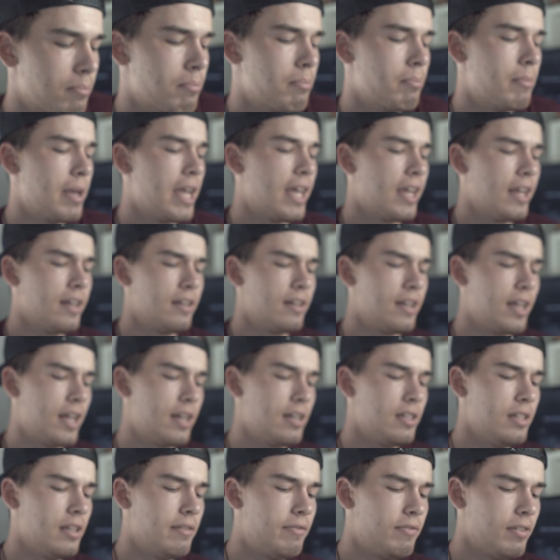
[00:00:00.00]
main
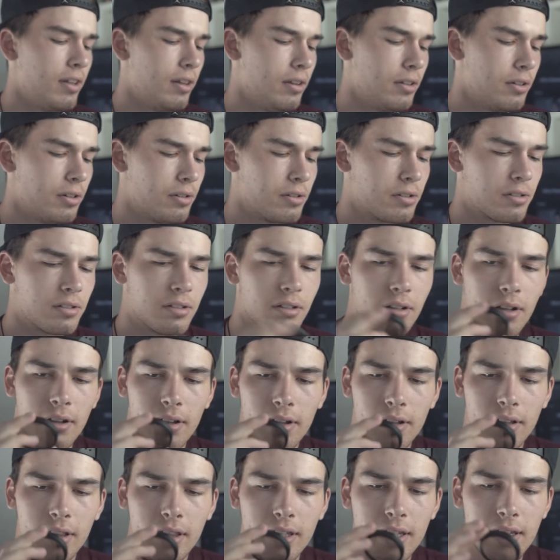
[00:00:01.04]
ND fillers.
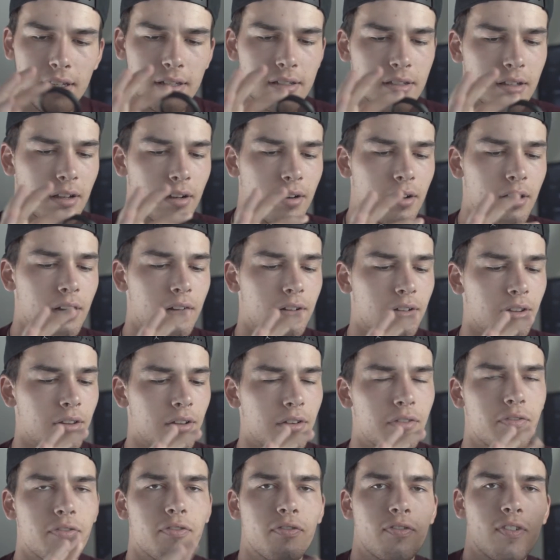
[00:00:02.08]
These are the
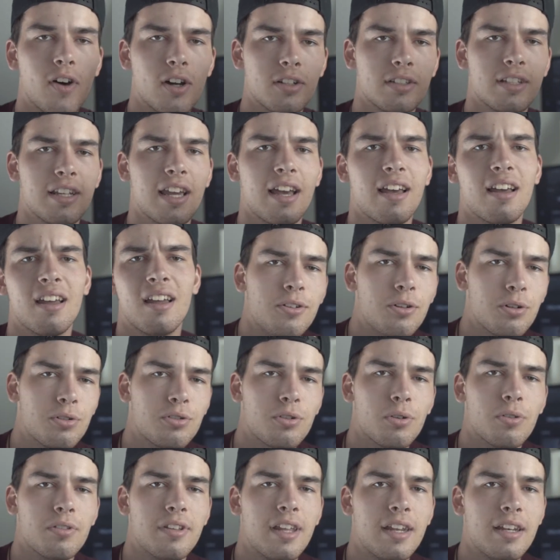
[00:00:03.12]
Vodka
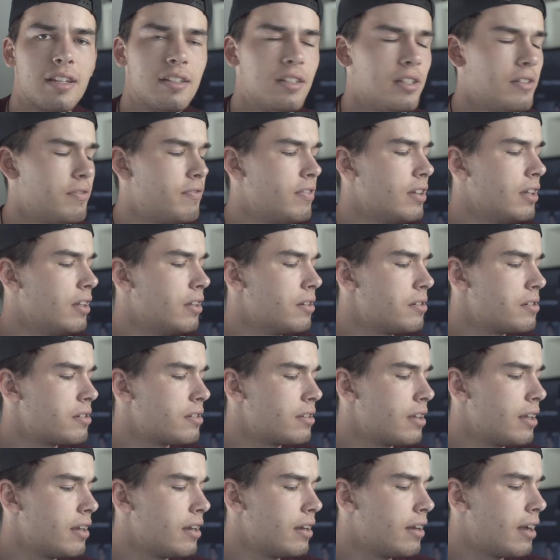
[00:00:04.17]
Neutral Density fillers.
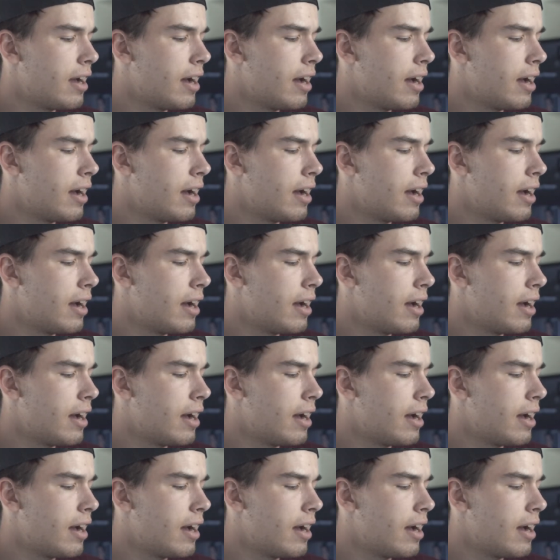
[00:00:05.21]
They